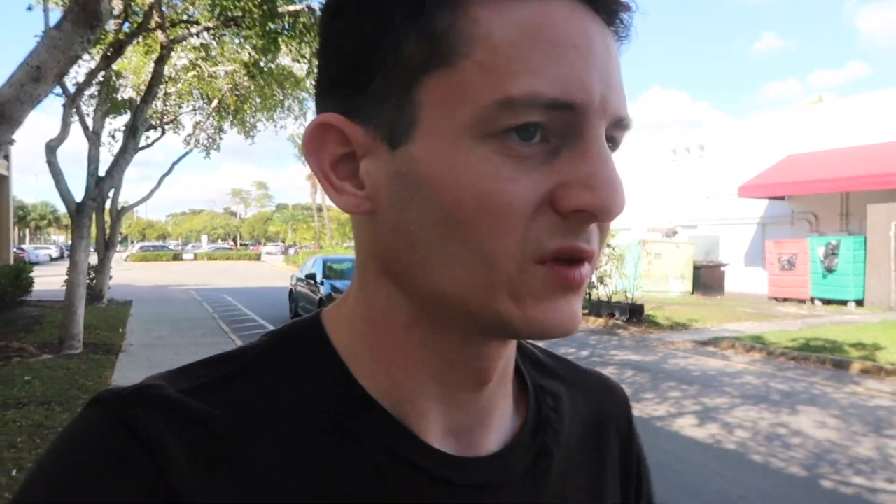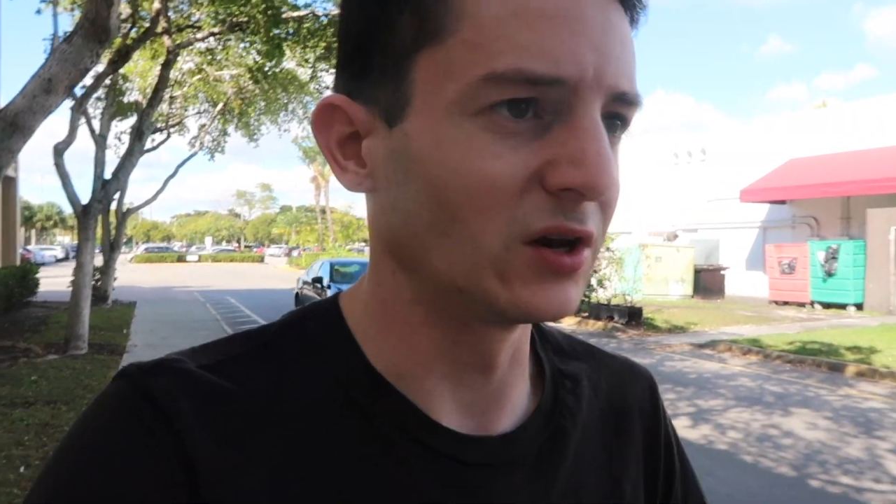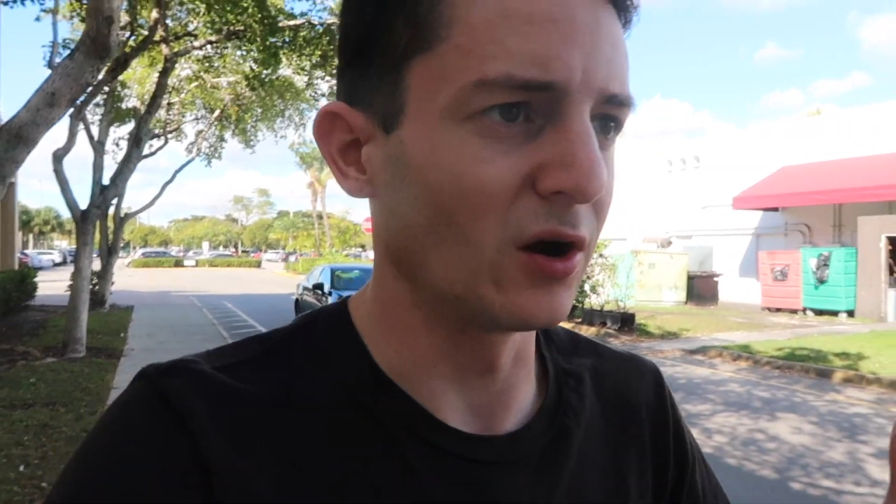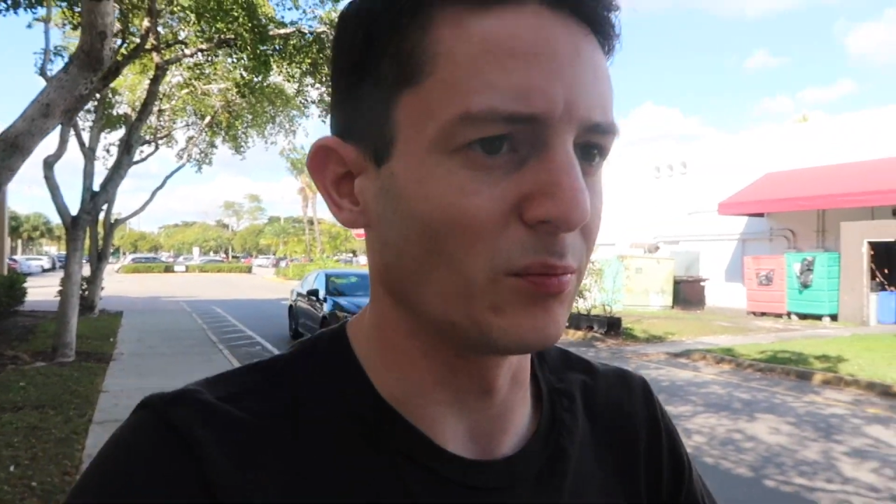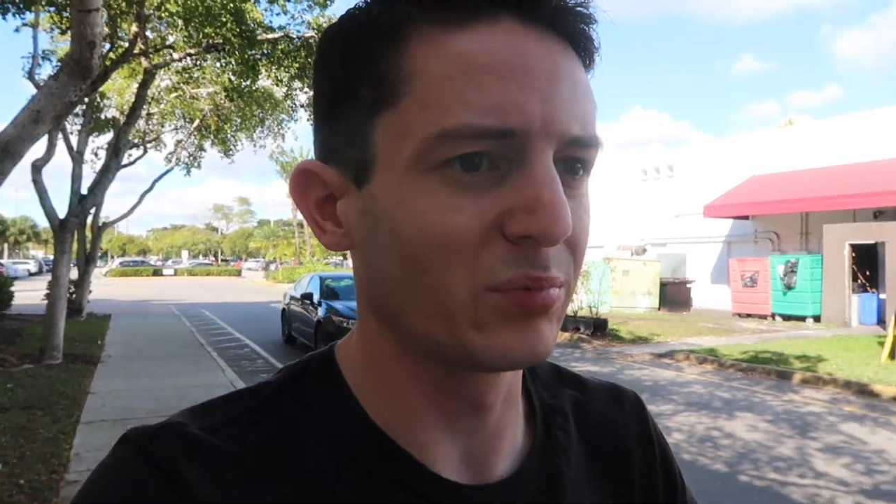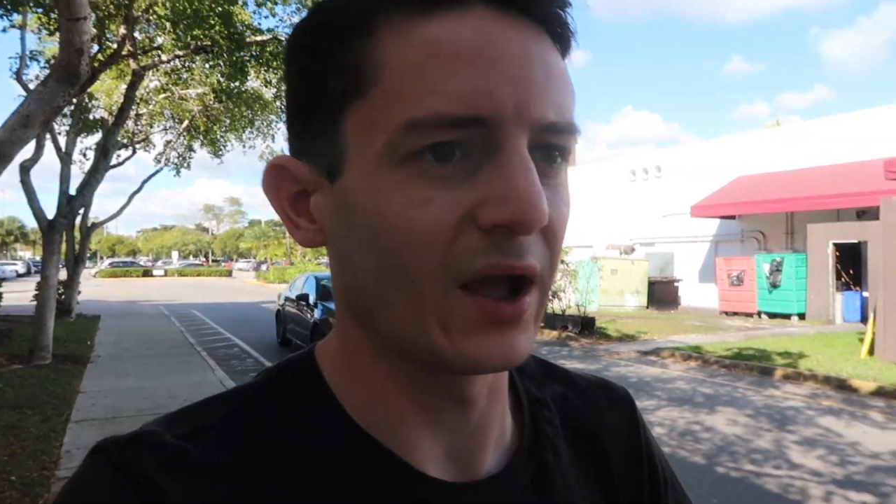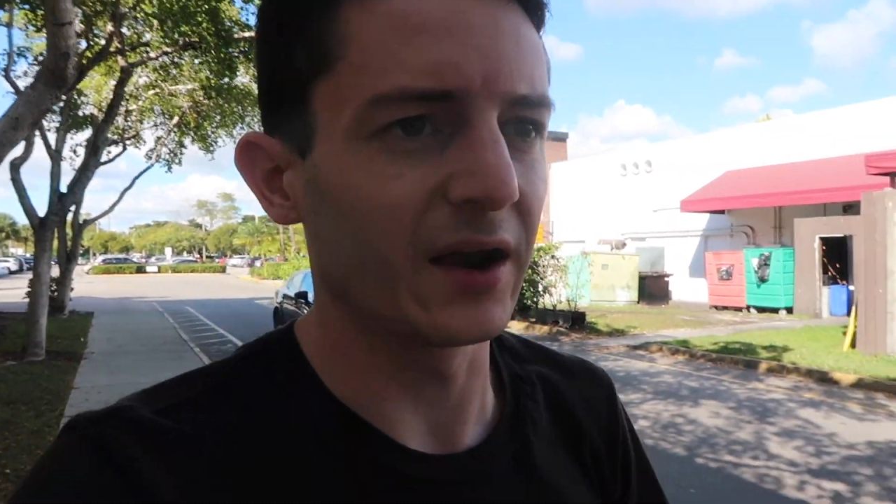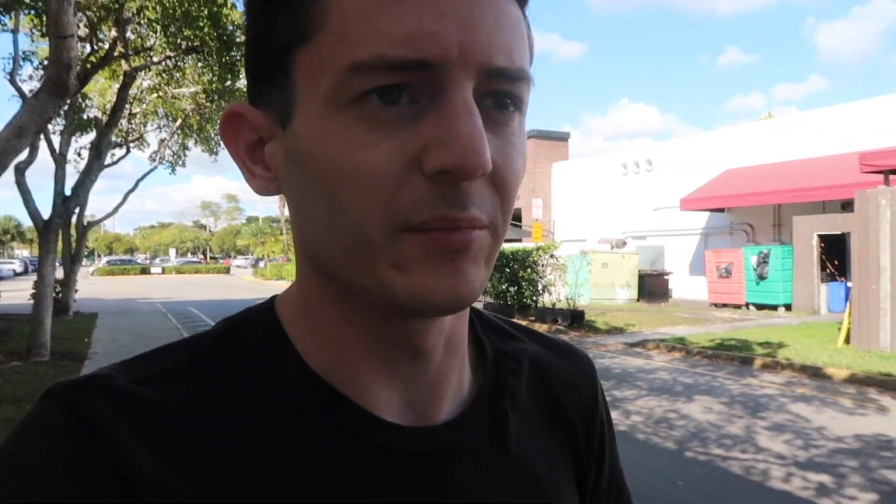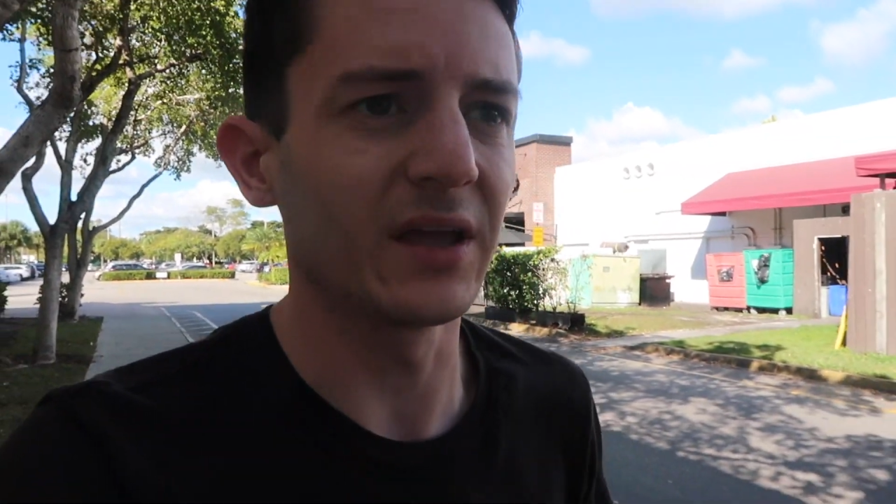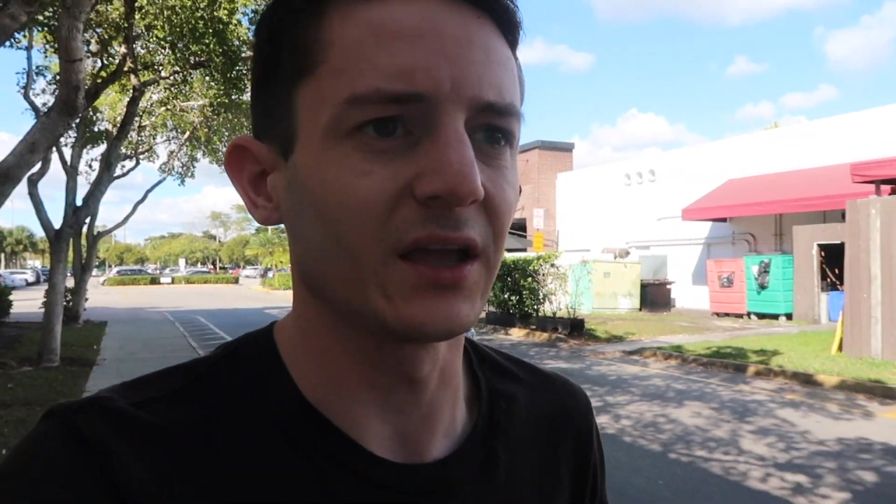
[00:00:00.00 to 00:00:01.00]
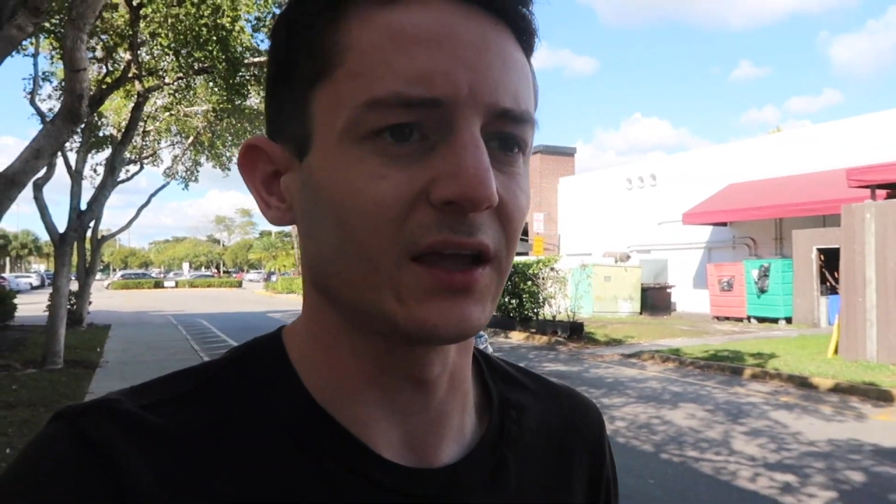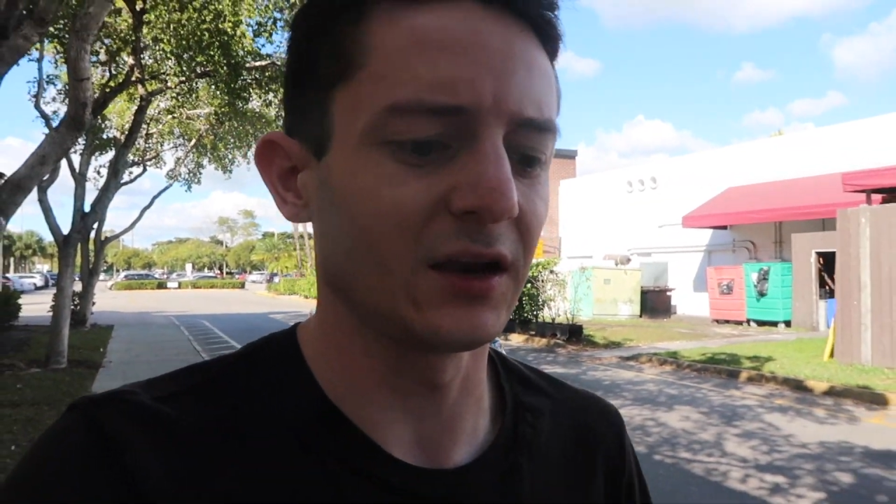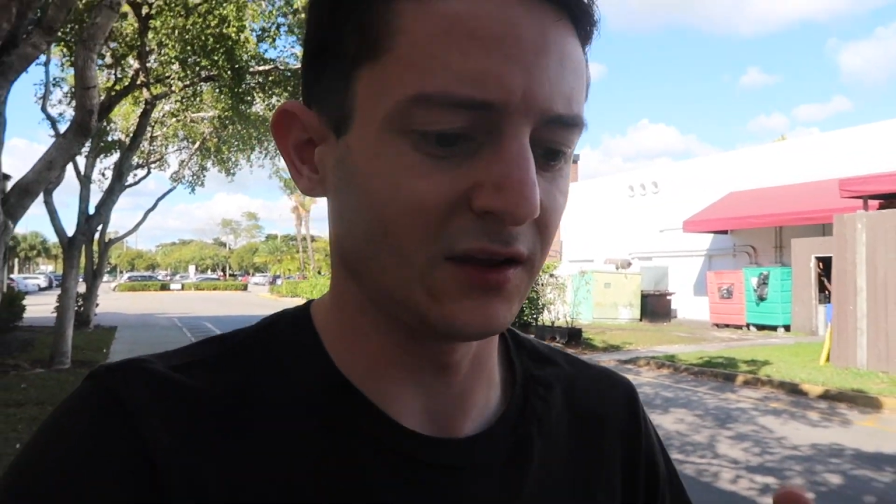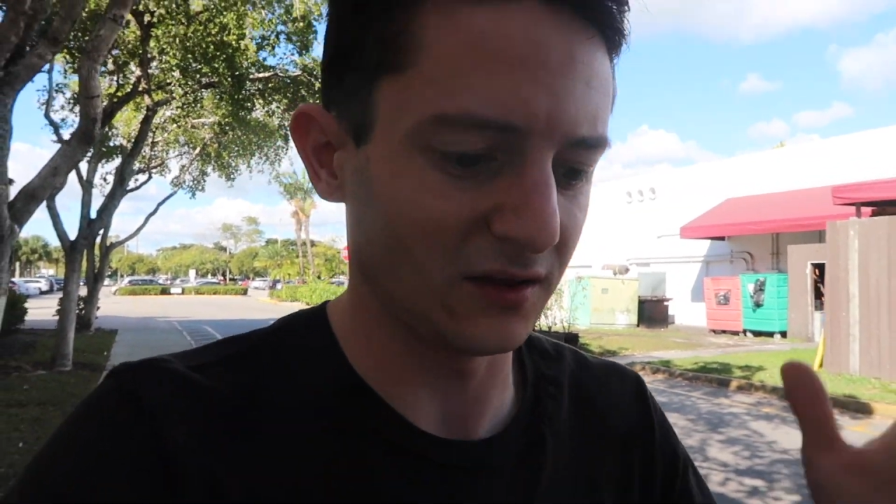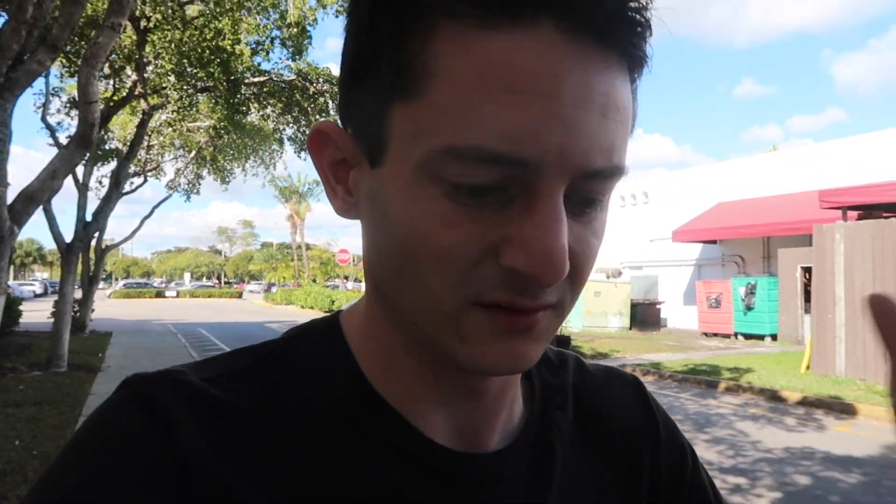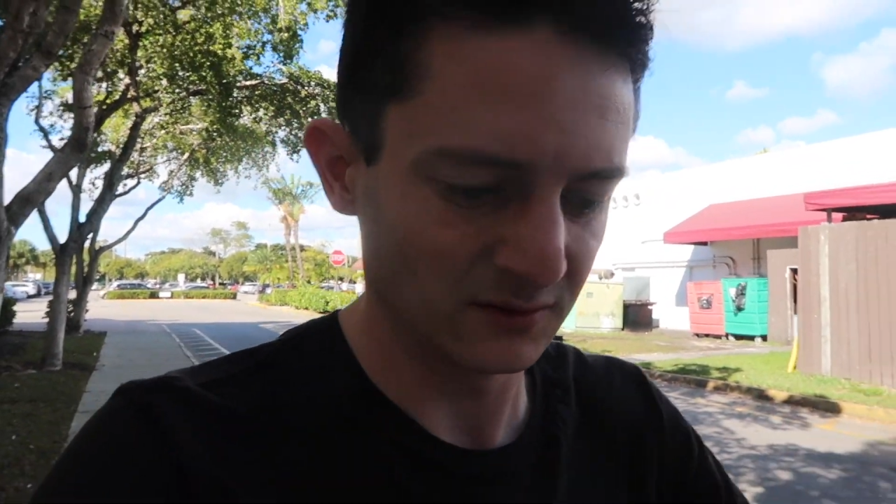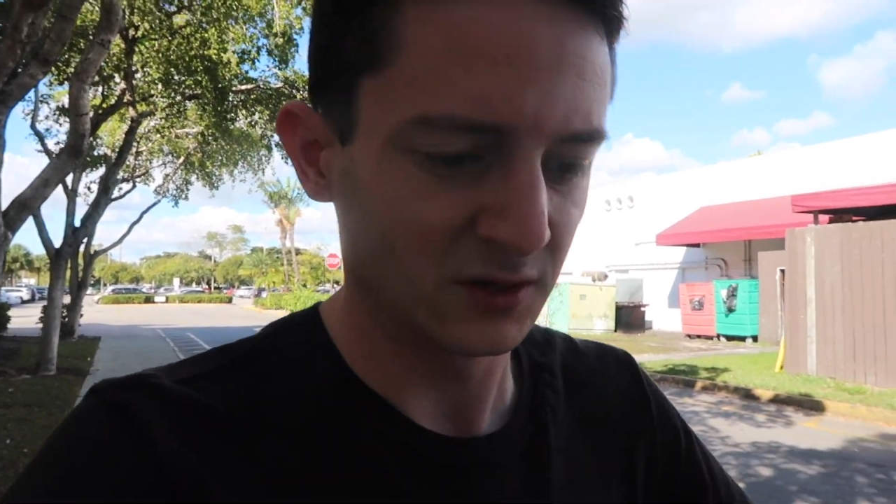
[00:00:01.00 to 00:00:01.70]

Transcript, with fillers: you know, kind of being in a